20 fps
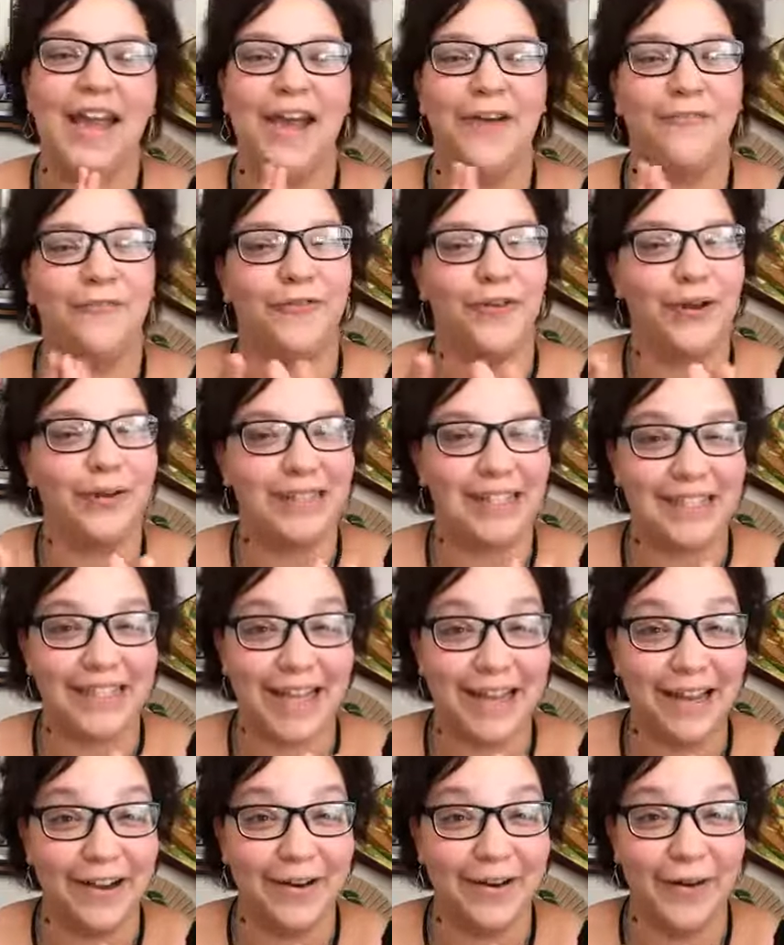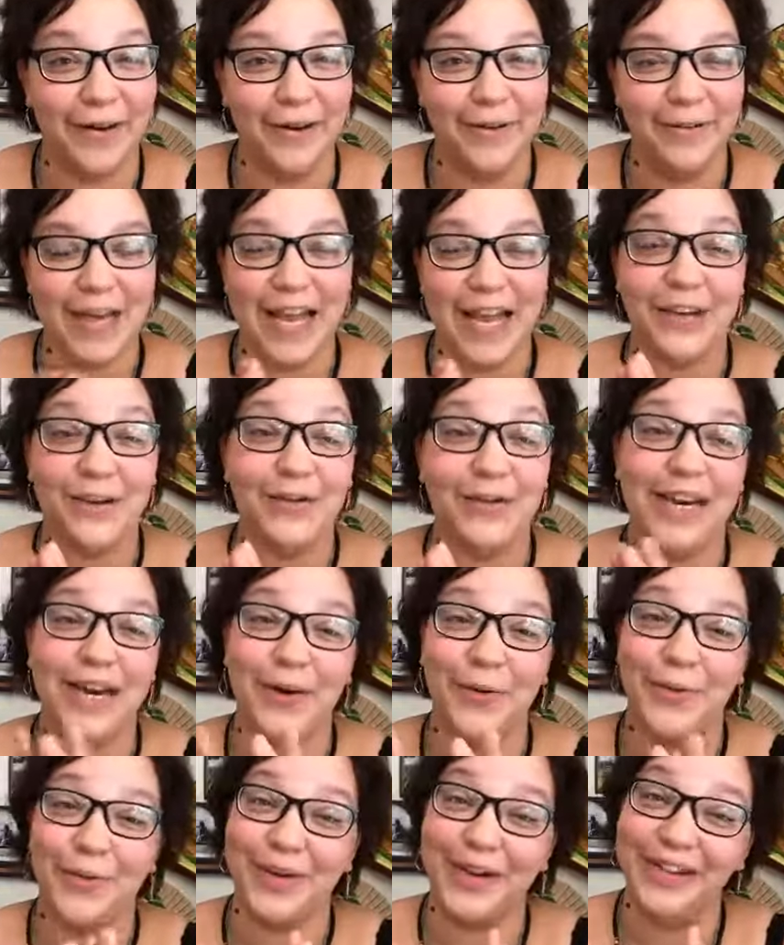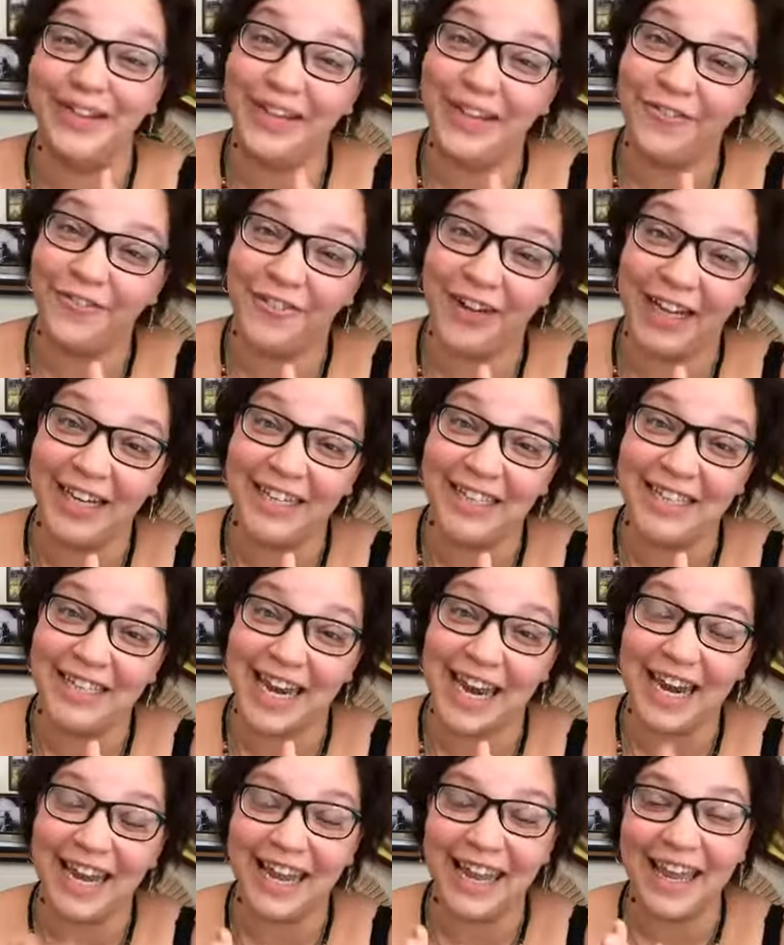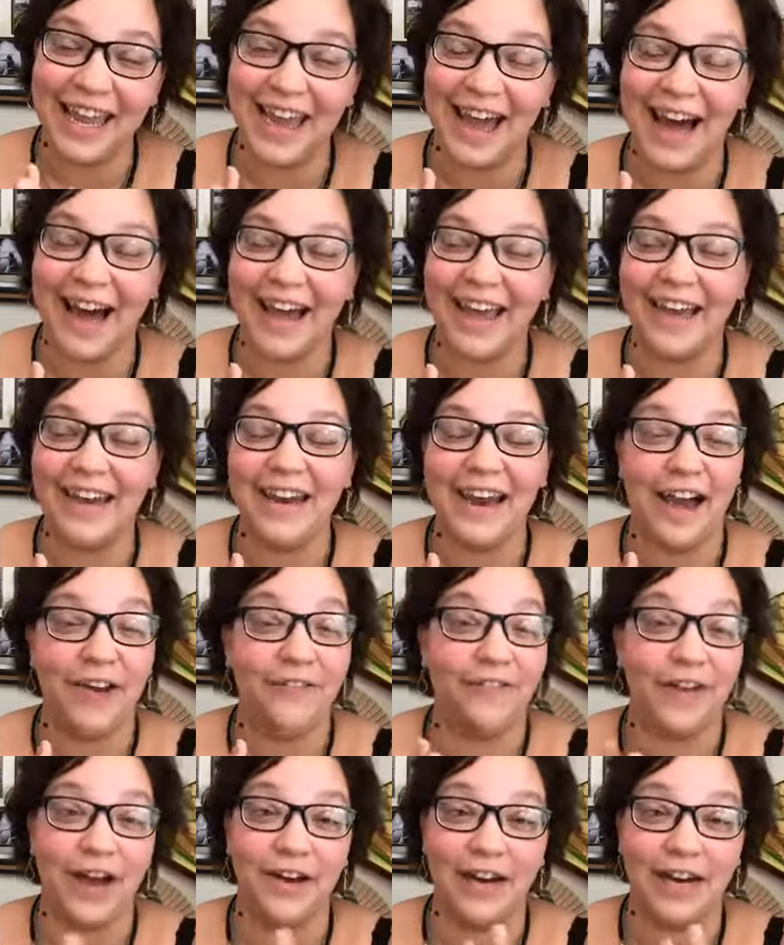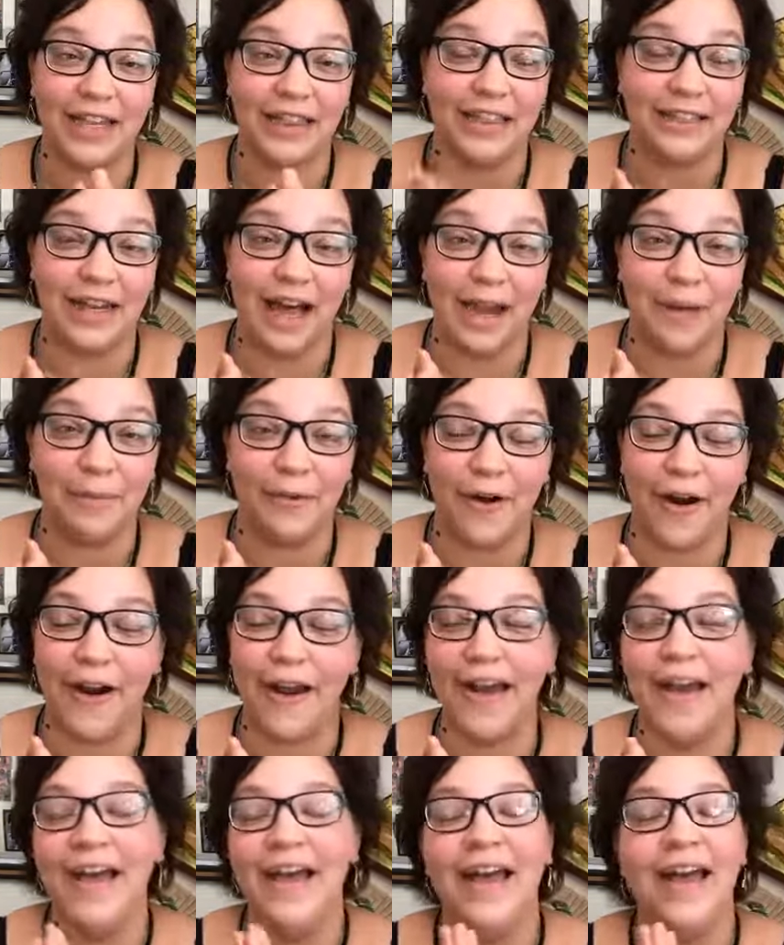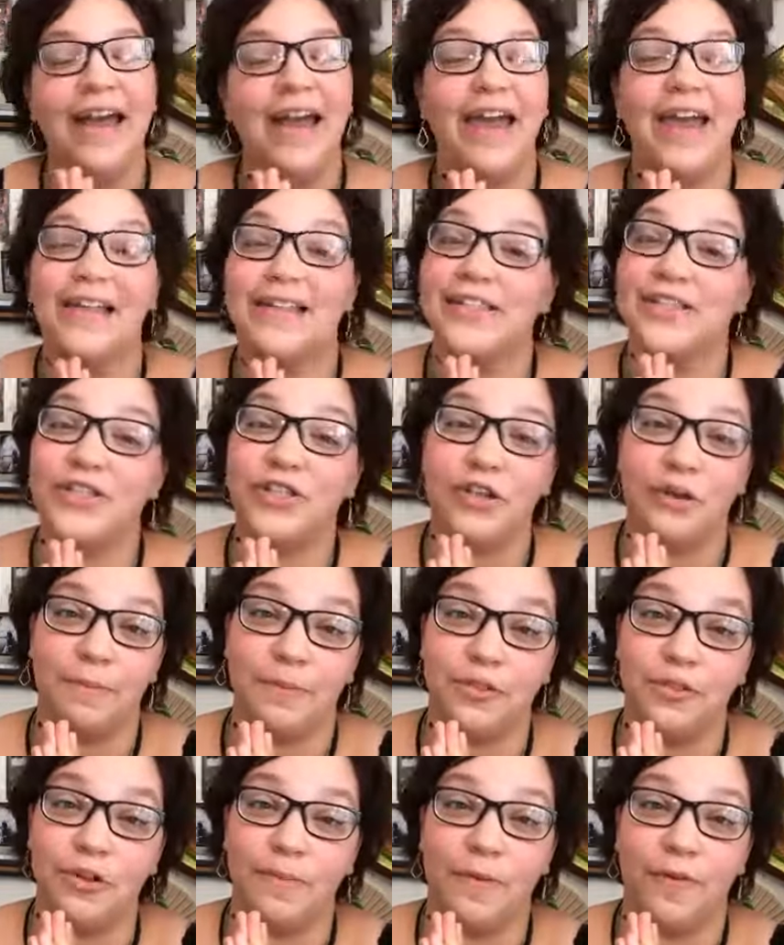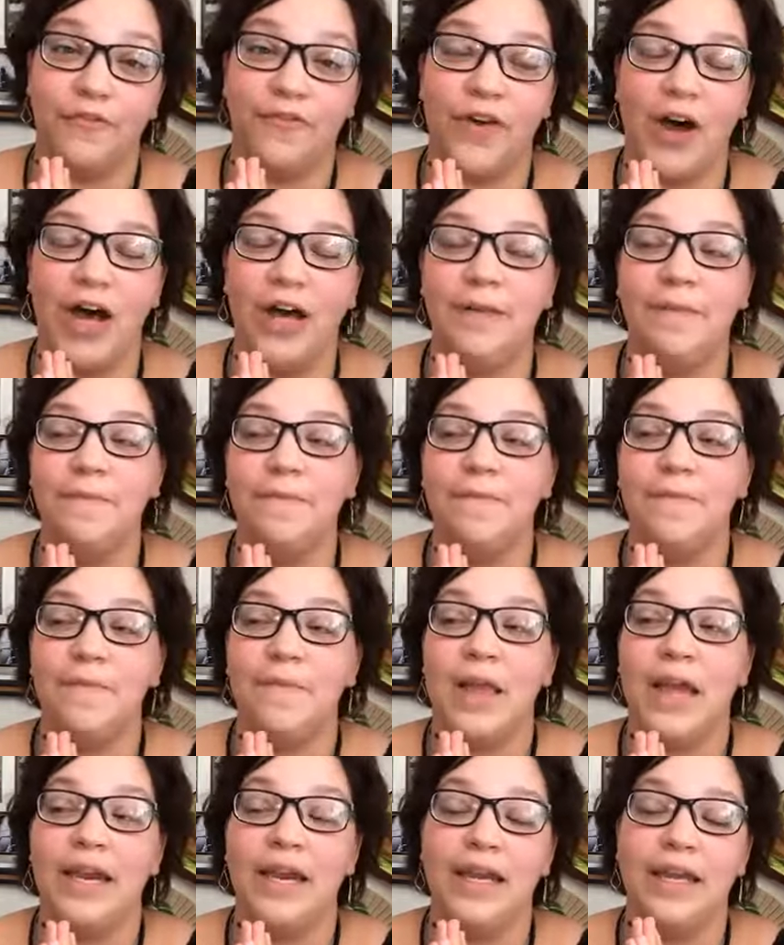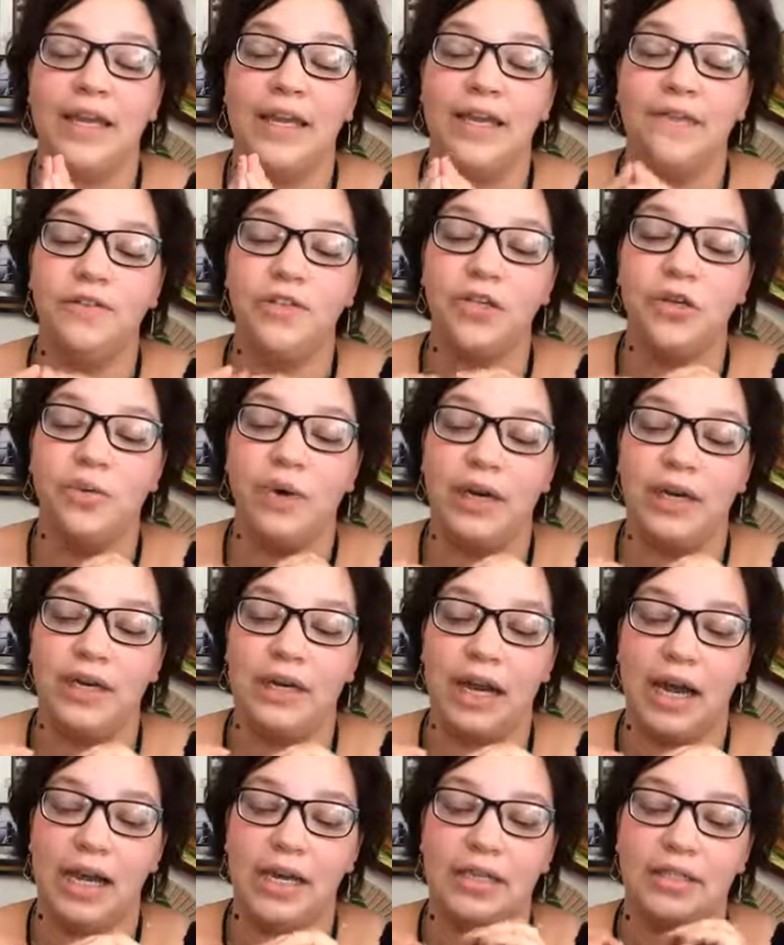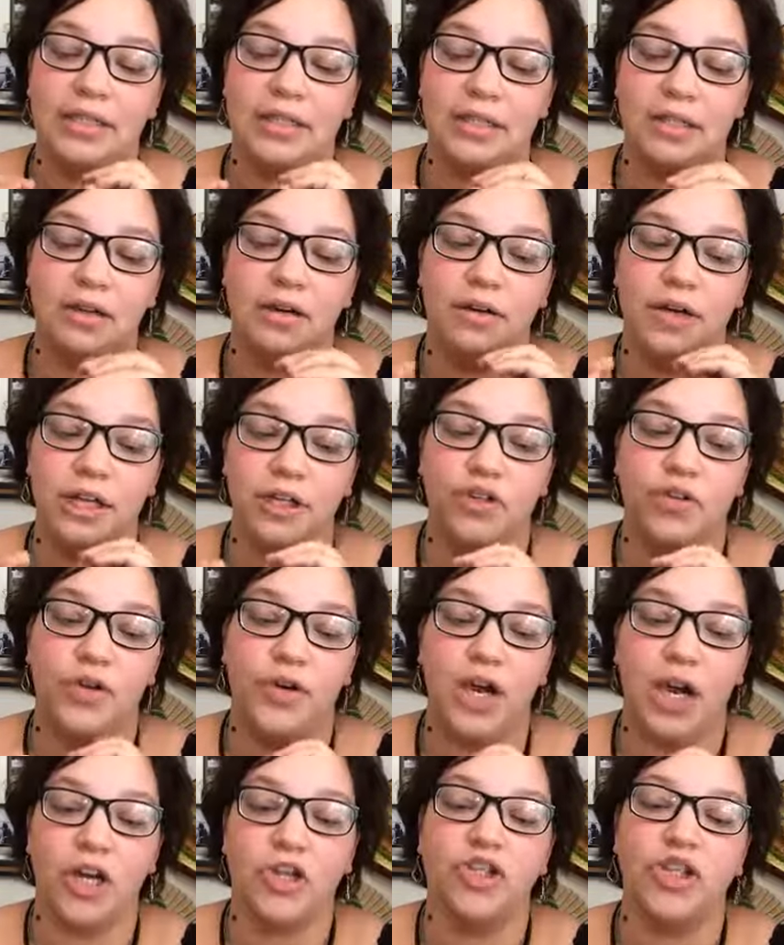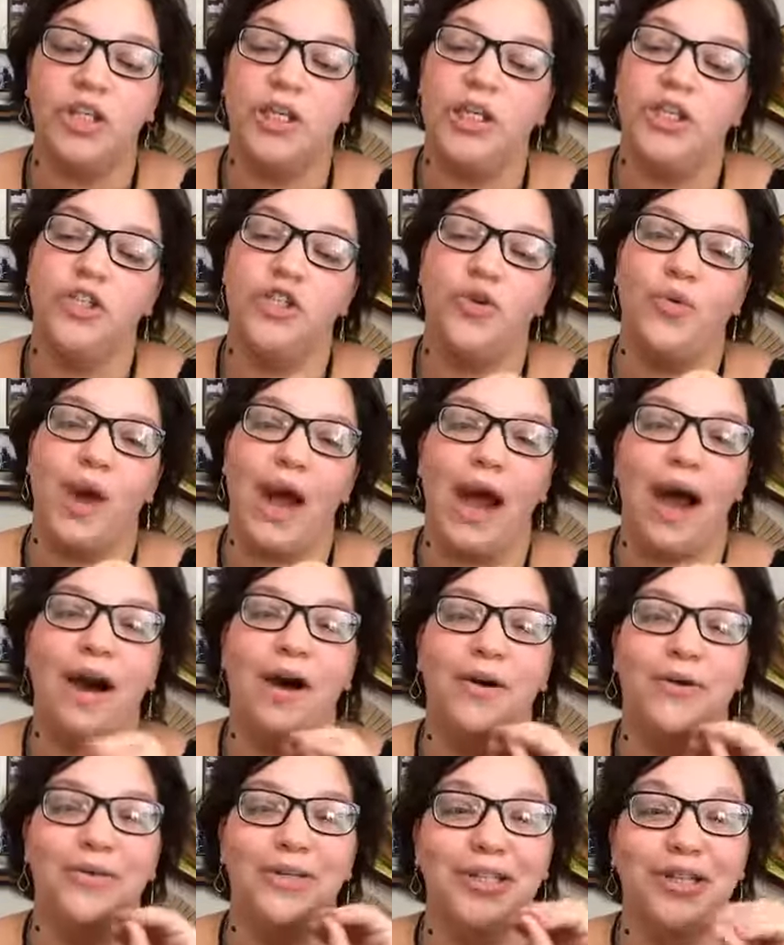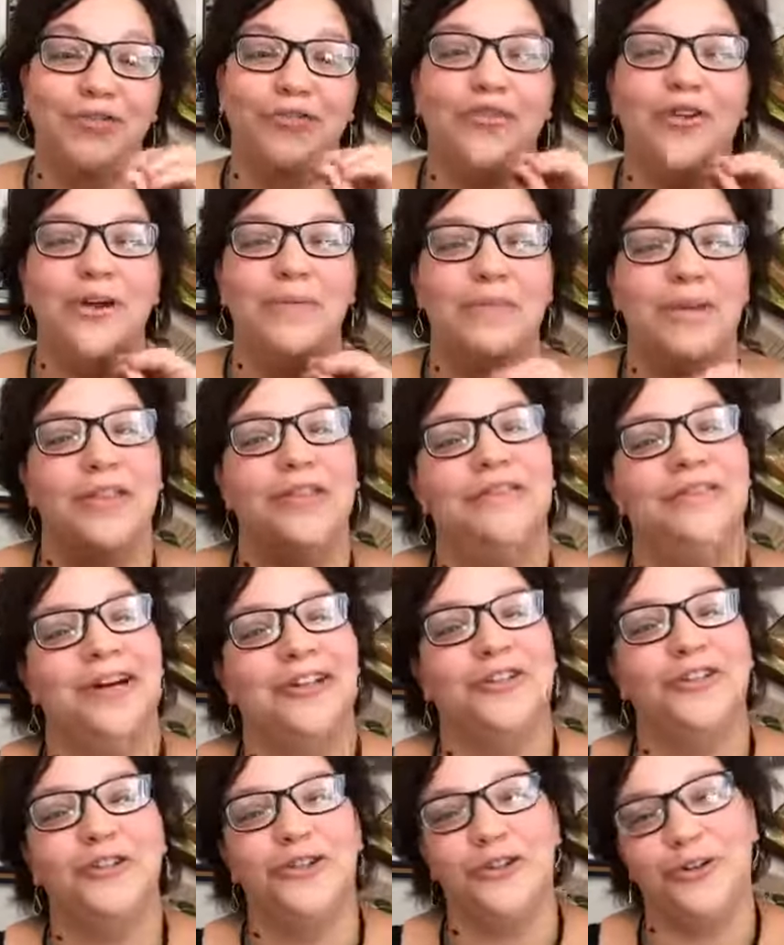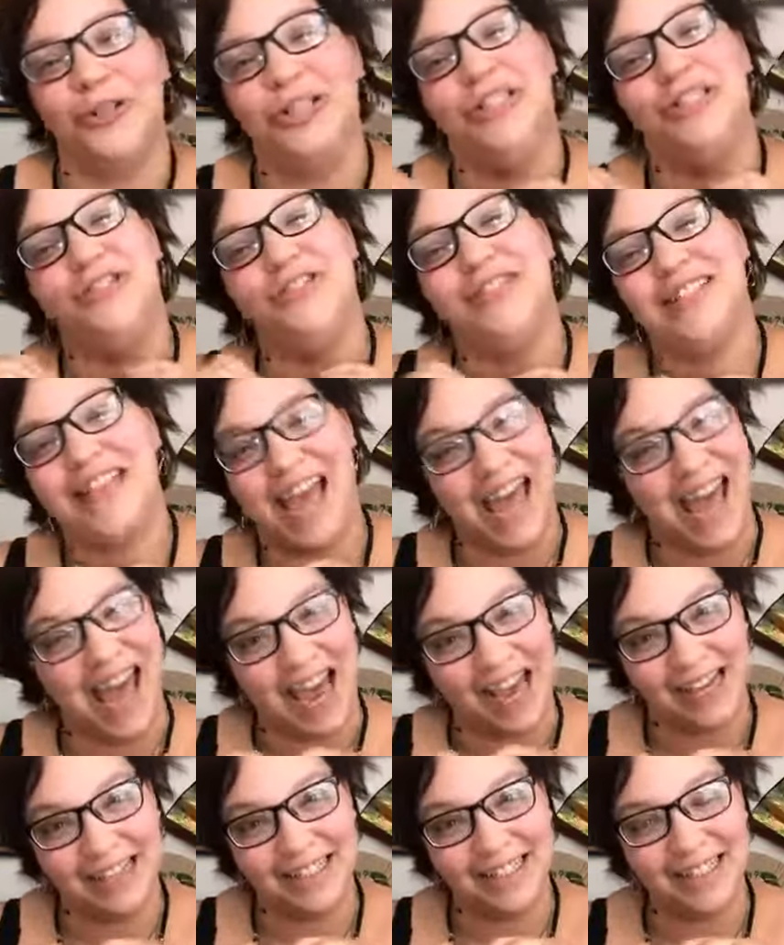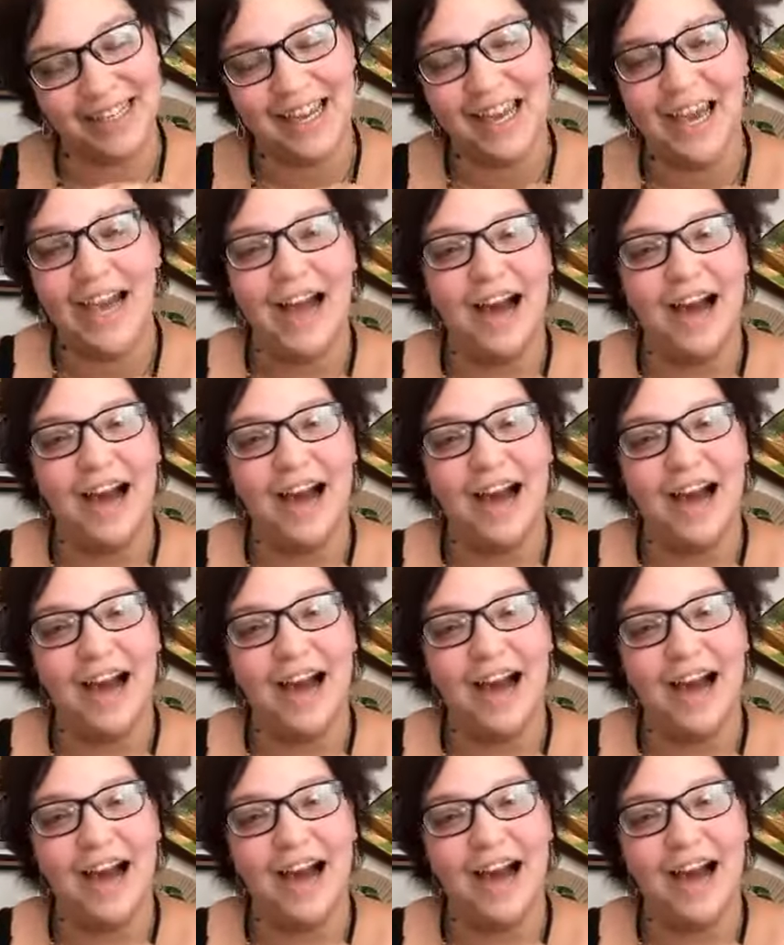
If you're single and you need a really fun dating guide, I found it at the library. It's super, super fun, and it gives you a nice little introduction into how different mythological creatures act.